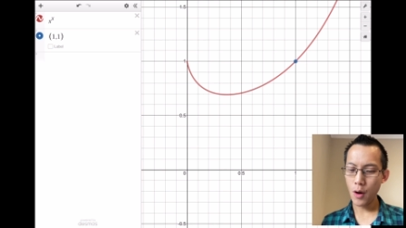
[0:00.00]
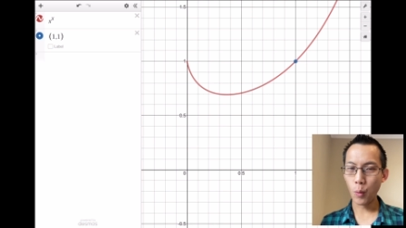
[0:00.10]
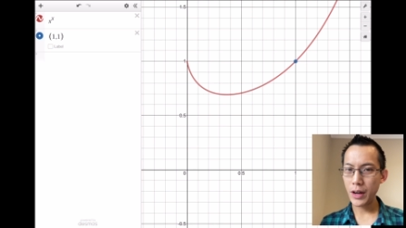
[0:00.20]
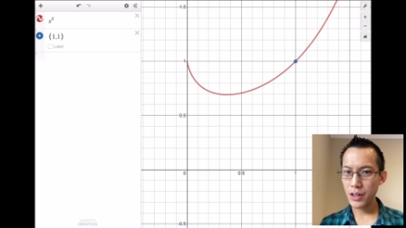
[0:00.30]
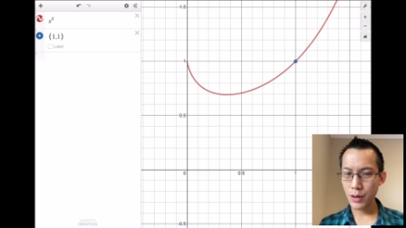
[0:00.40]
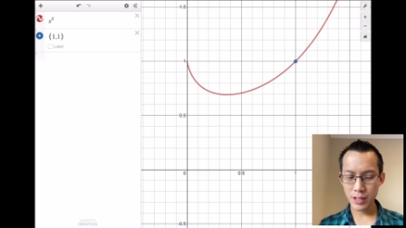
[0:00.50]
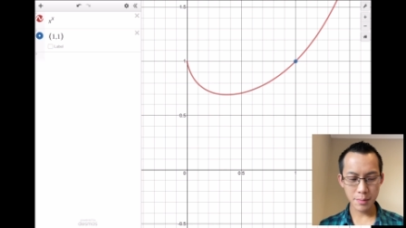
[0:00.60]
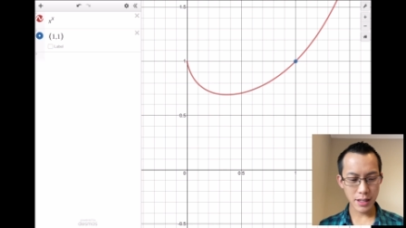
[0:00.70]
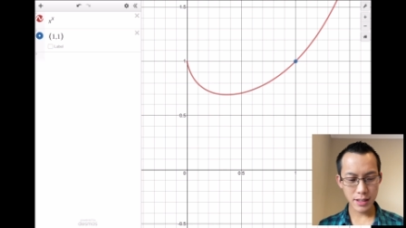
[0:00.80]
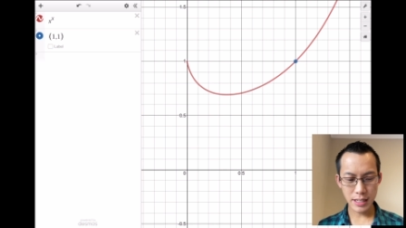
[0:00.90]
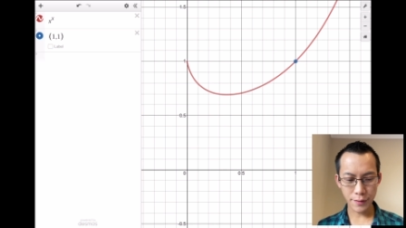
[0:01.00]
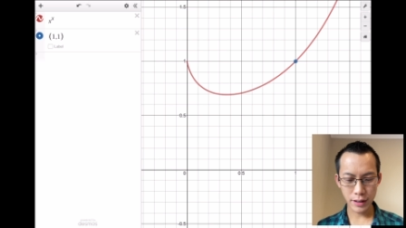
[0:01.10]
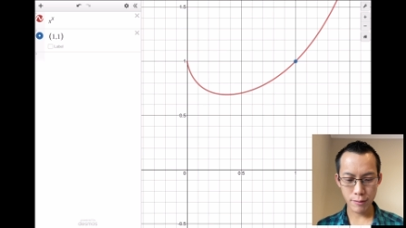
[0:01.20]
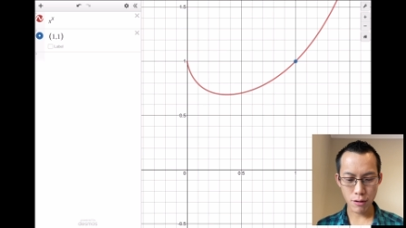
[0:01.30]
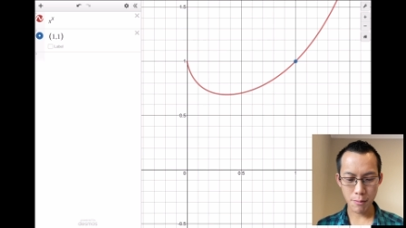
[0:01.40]
We know something is
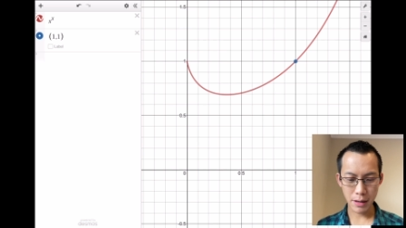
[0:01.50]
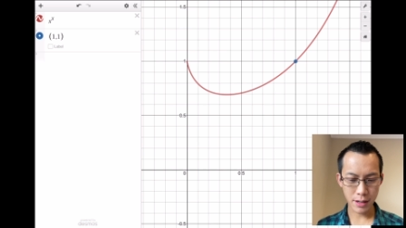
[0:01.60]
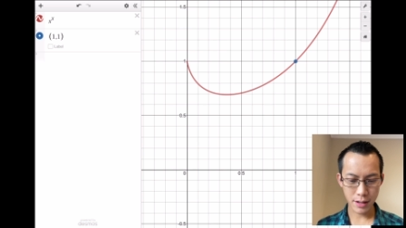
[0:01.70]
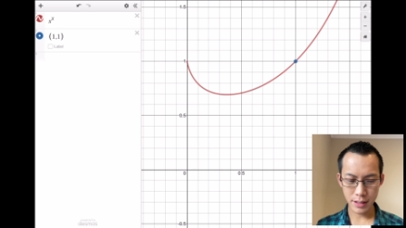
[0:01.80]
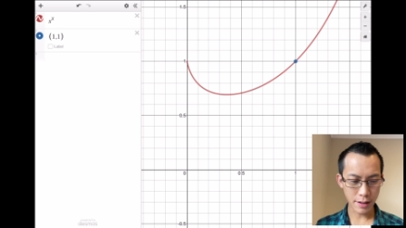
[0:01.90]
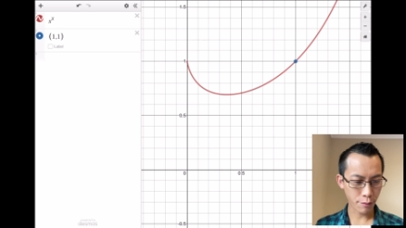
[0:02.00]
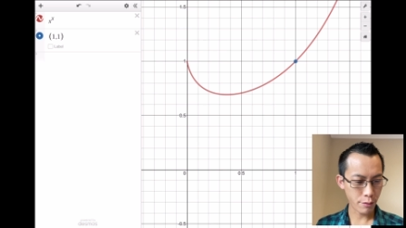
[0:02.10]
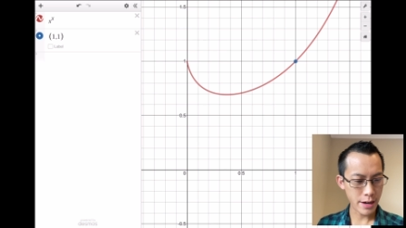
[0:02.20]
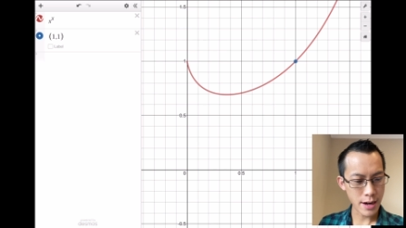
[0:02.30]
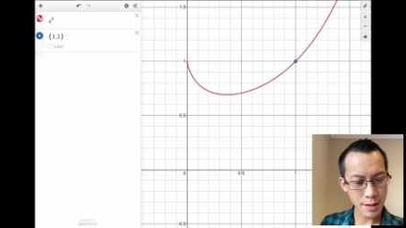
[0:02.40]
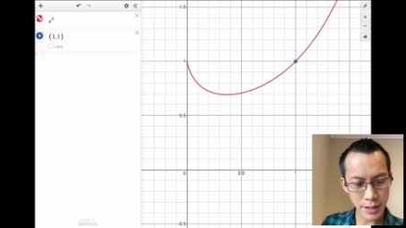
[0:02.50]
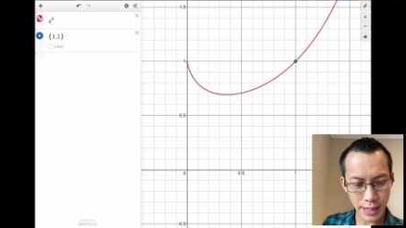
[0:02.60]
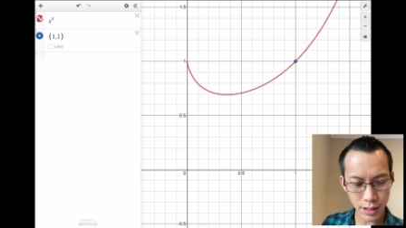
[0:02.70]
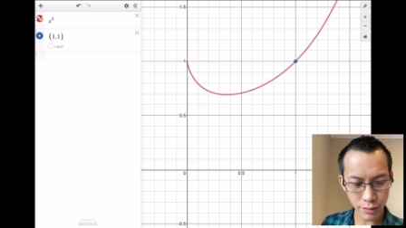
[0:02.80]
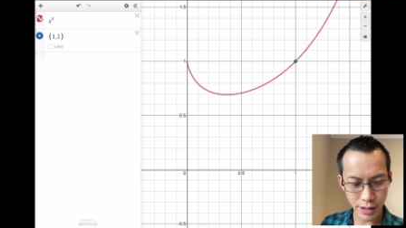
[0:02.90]
definitely wrong because if we, uh, let me
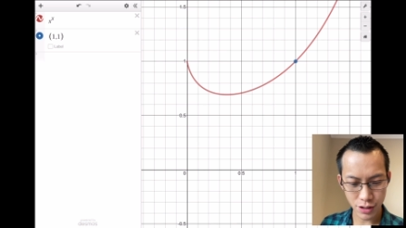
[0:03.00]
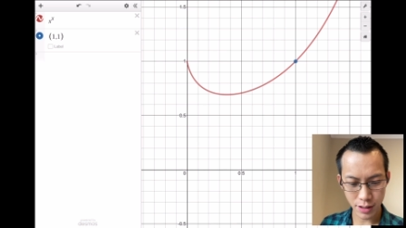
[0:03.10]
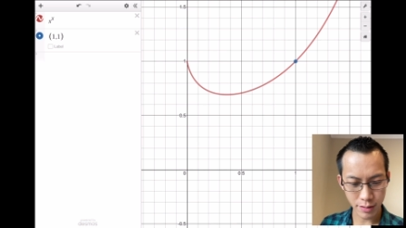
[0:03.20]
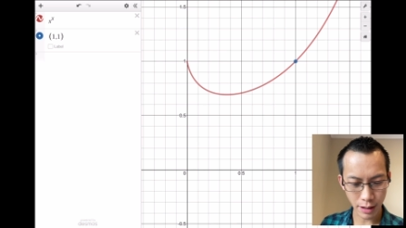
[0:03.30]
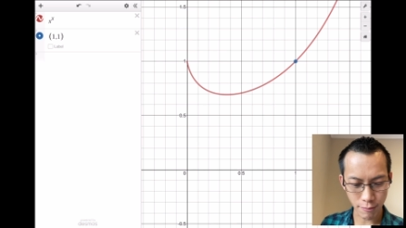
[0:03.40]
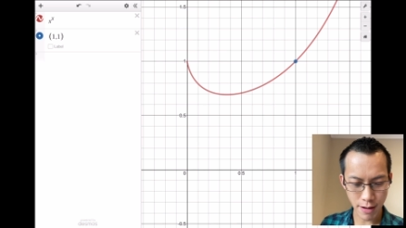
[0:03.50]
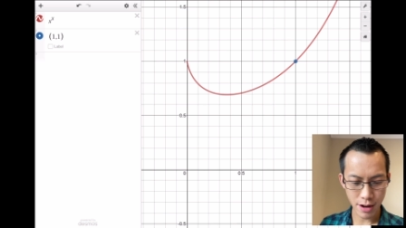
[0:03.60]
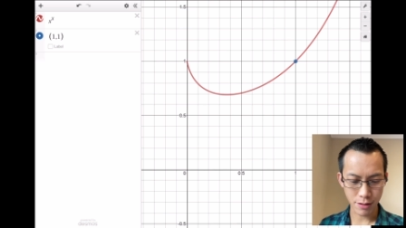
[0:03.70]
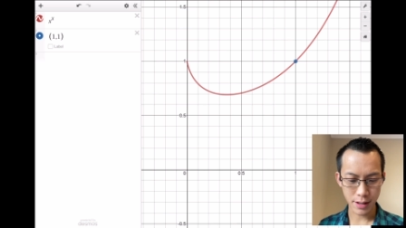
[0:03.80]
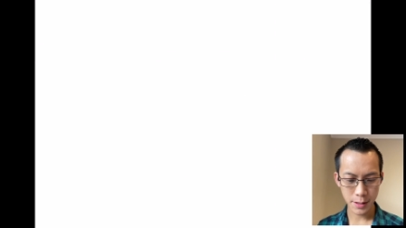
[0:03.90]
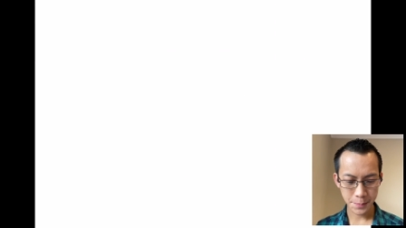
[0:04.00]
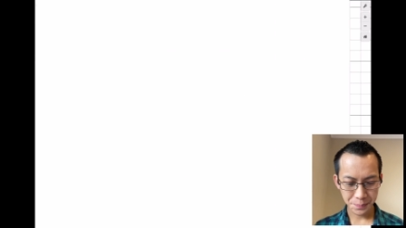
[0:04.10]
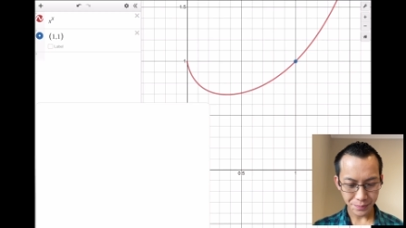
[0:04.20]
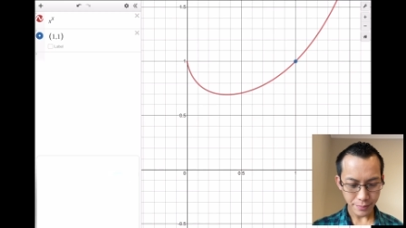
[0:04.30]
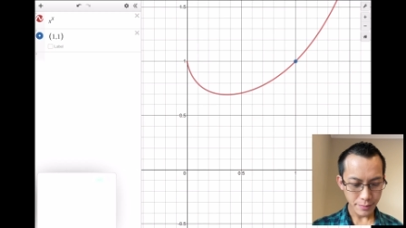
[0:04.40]
take a screenshot so I can write on this.
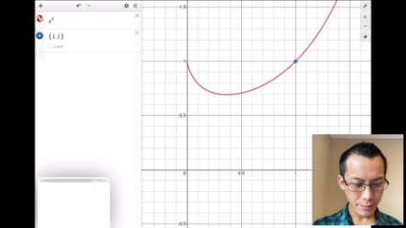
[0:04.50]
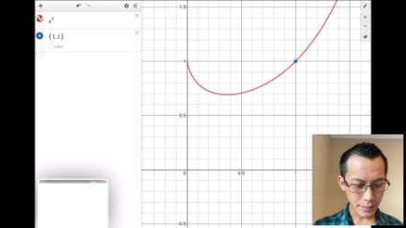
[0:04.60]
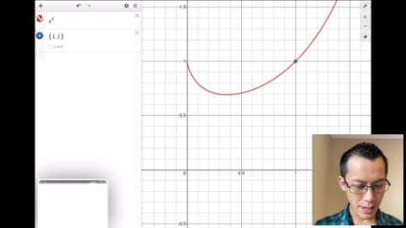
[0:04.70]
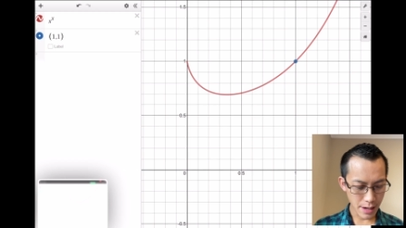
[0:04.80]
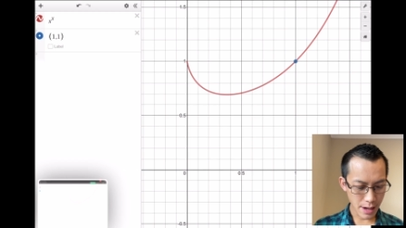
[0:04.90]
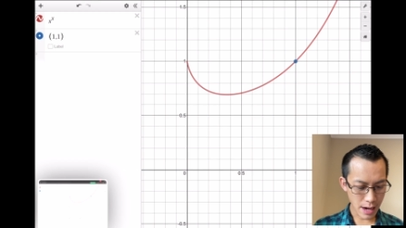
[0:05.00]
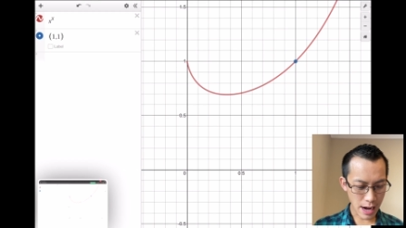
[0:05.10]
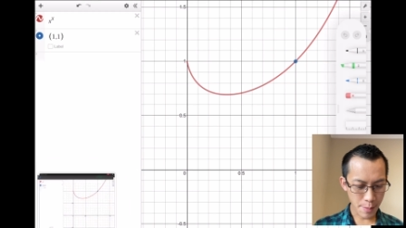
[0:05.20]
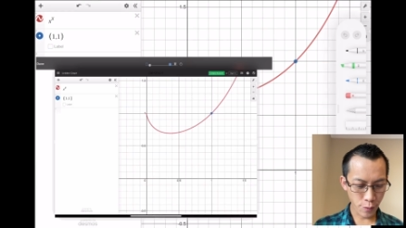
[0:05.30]
Um,